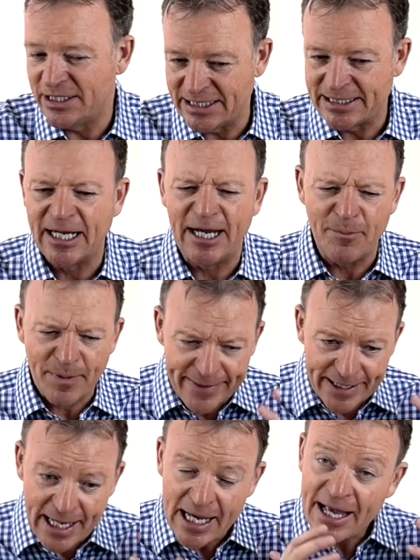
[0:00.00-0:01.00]
to decide.
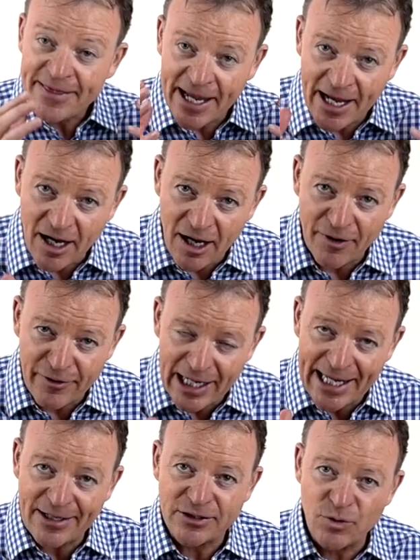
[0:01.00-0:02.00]
But they
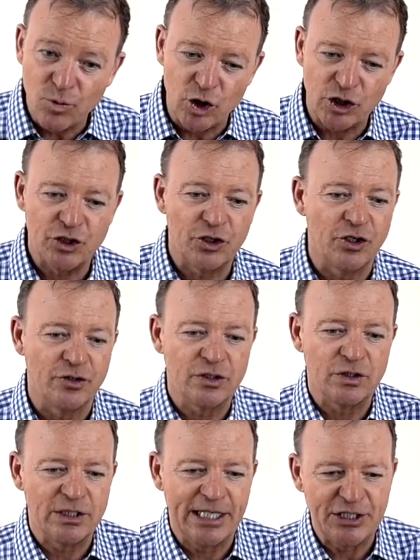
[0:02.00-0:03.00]
are allowed to watch your
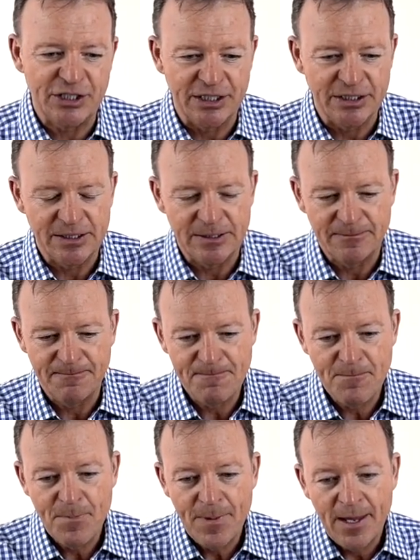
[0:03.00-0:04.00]
consultations.
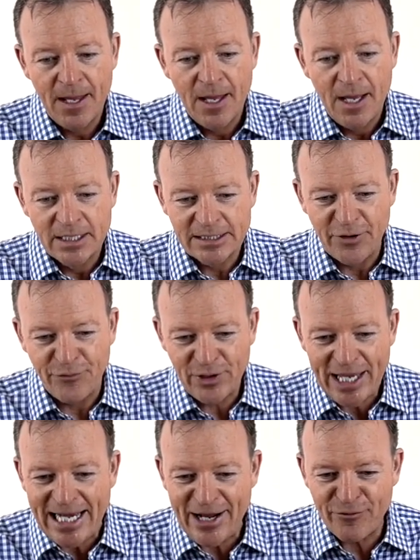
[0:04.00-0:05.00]
So
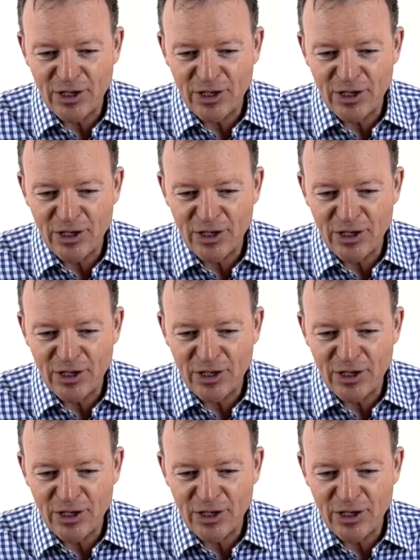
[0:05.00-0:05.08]
forget